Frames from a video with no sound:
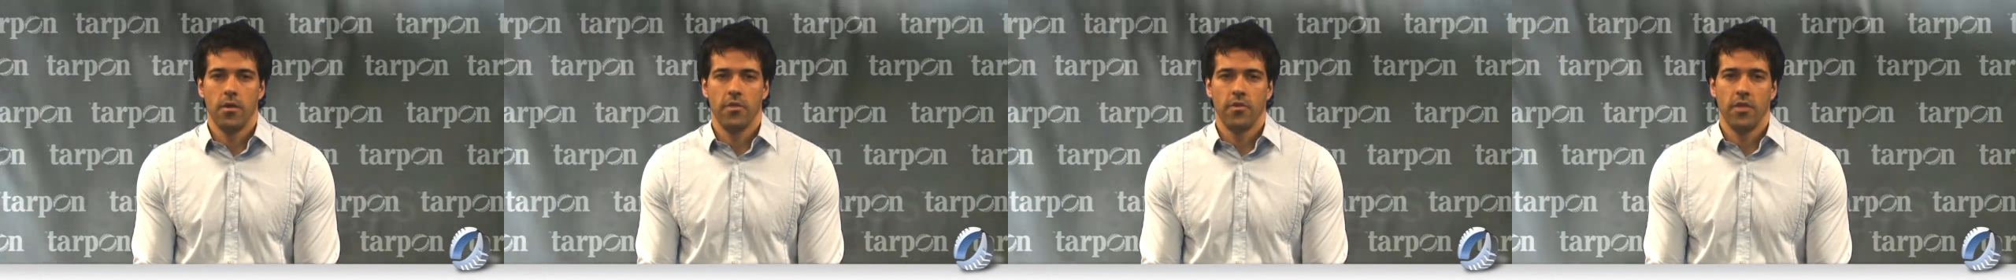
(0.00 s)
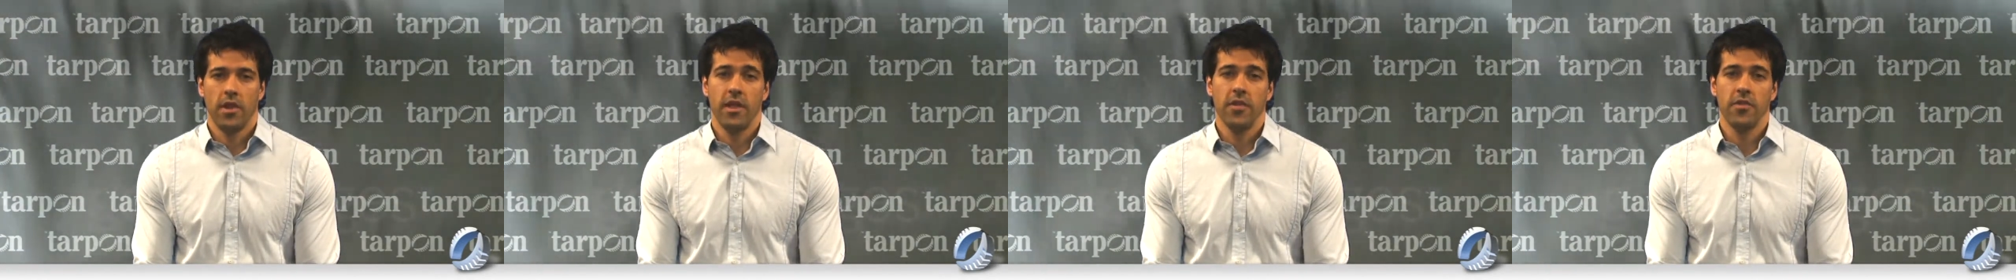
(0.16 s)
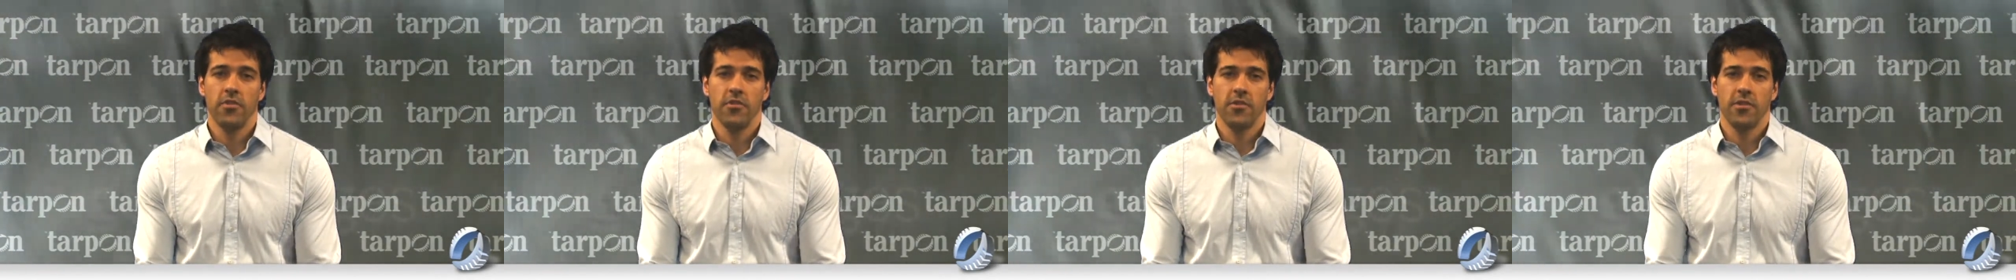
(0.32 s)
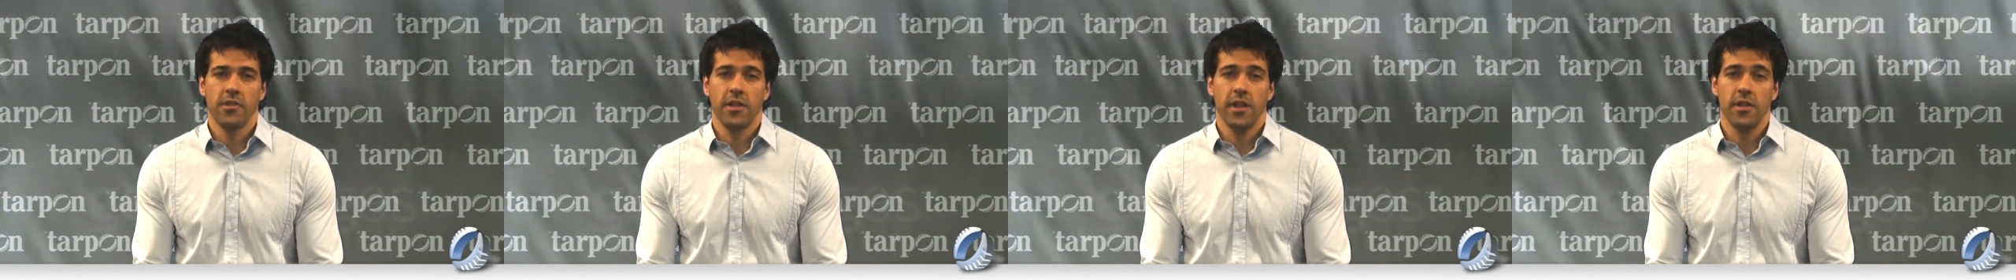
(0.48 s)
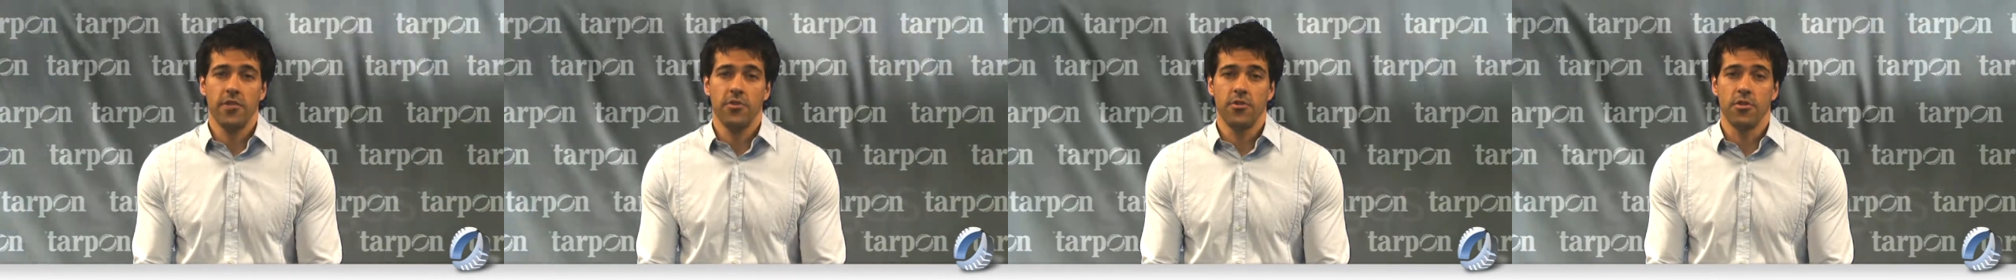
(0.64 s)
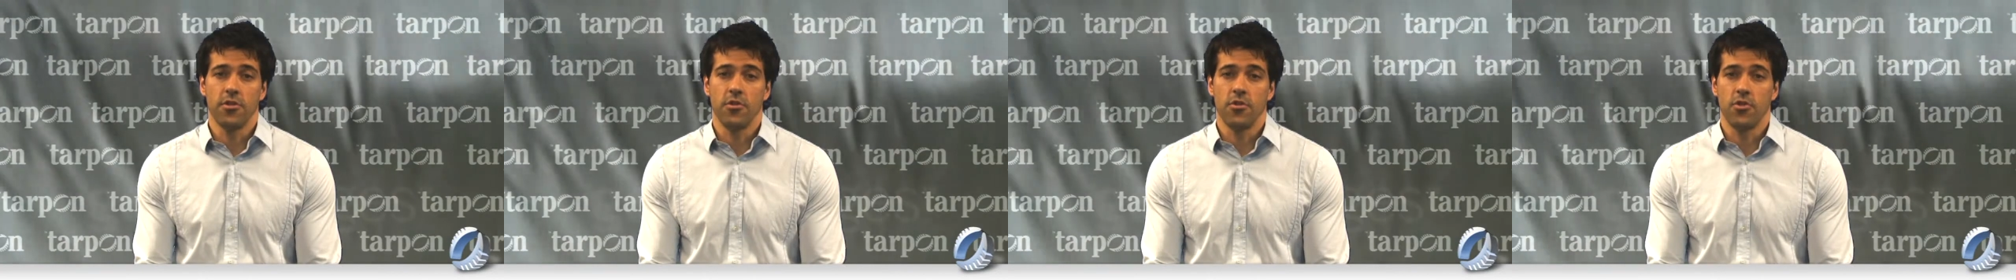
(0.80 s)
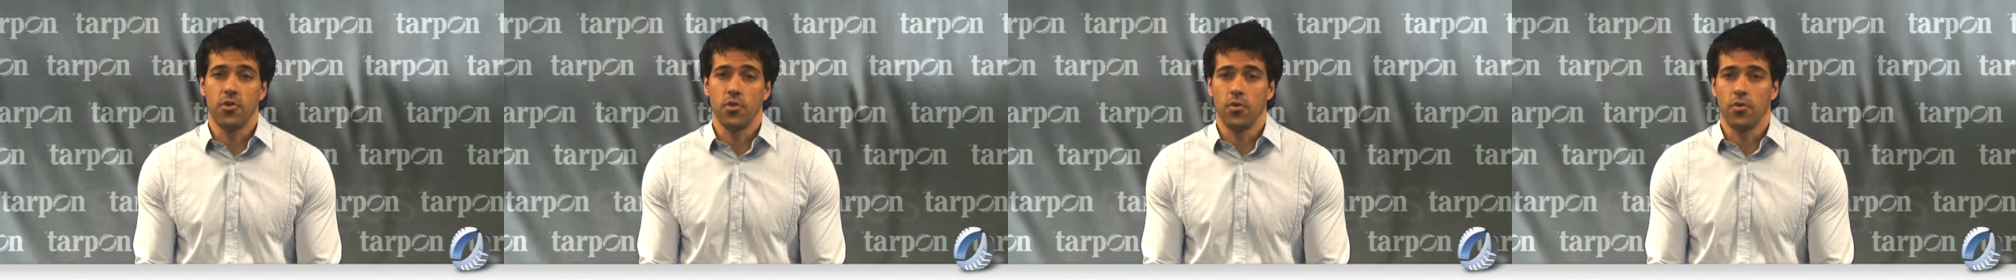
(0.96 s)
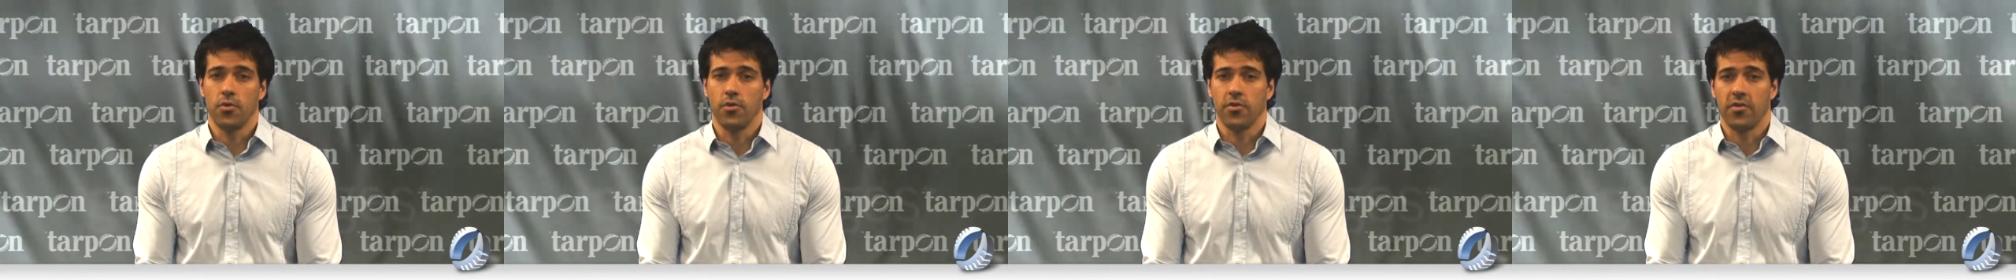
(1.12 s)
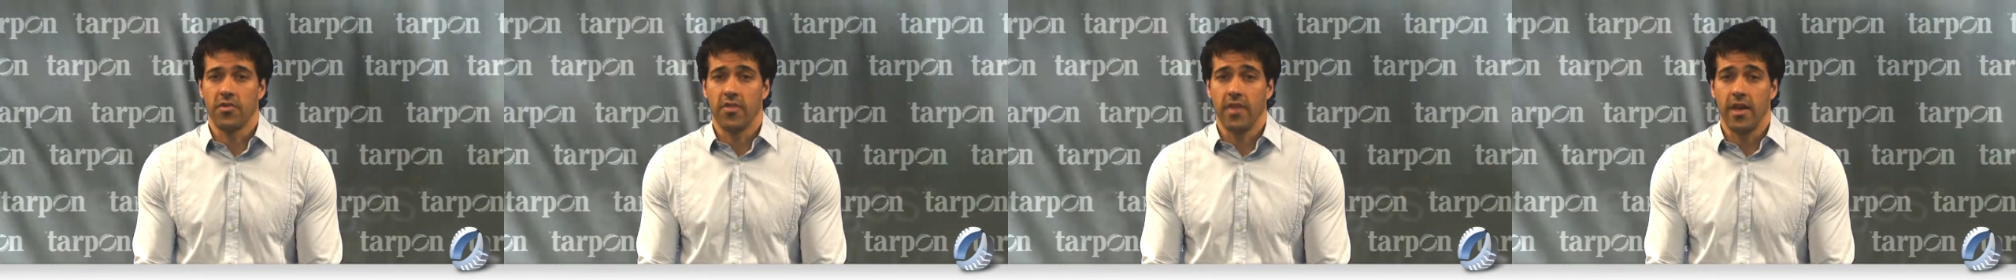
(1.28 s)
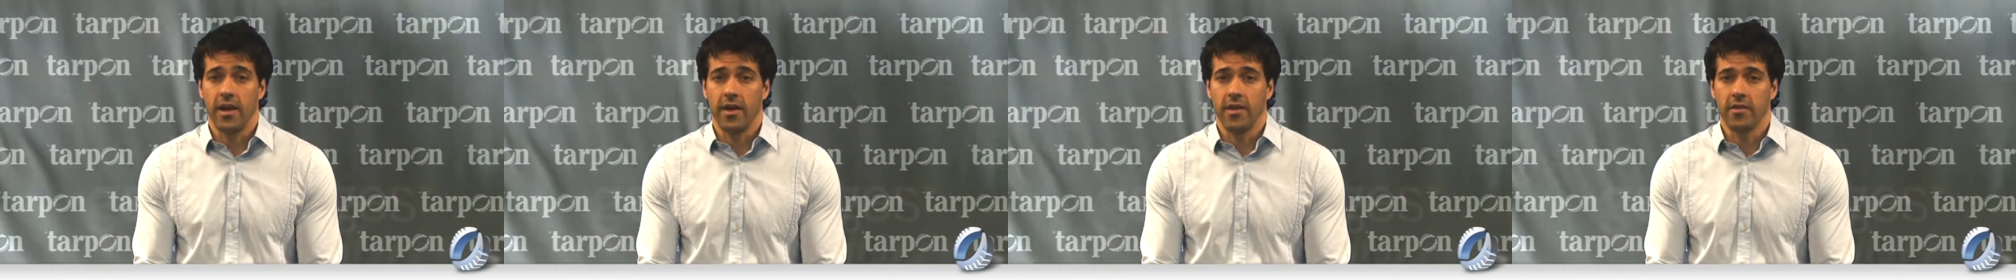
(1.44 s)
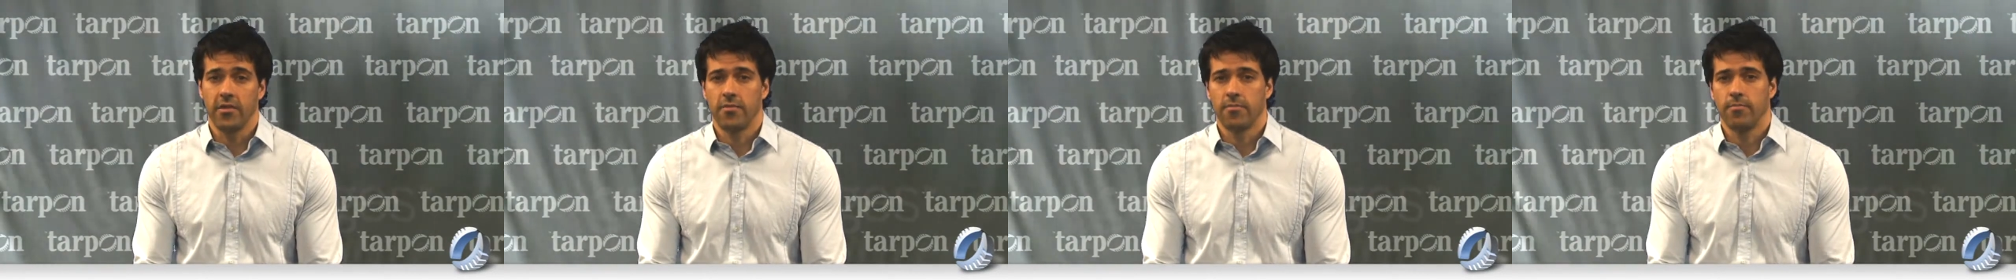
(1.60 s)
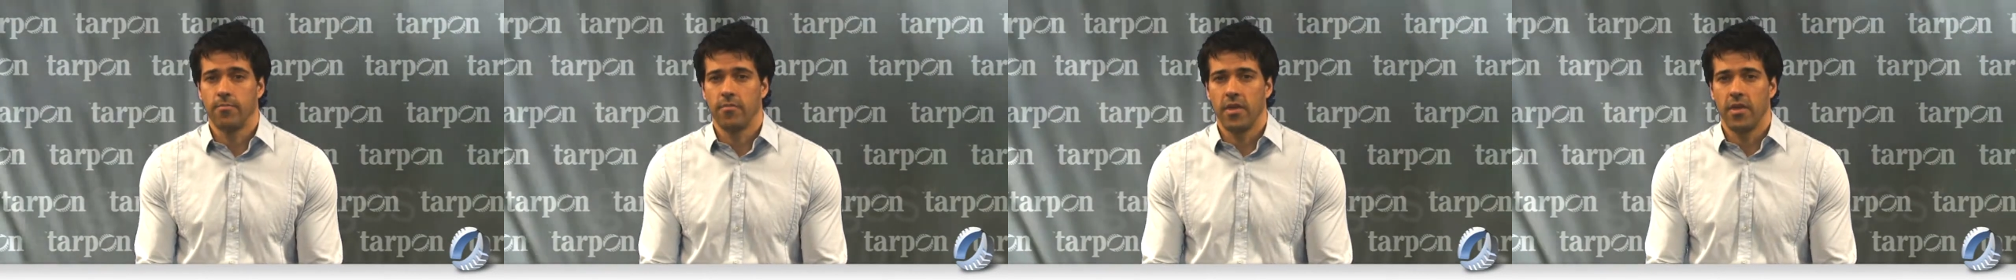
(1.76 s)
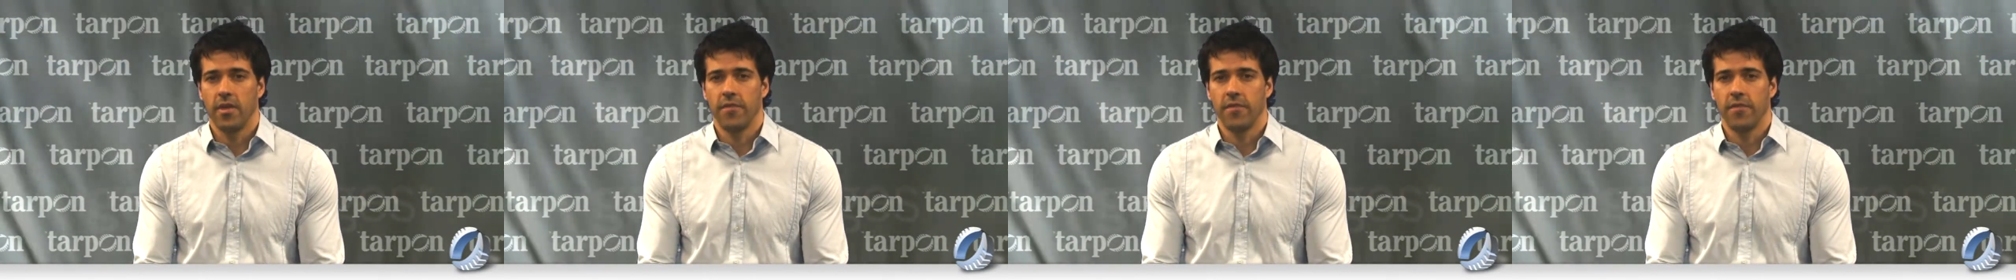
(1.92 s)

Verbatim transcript: The legislation ensures that,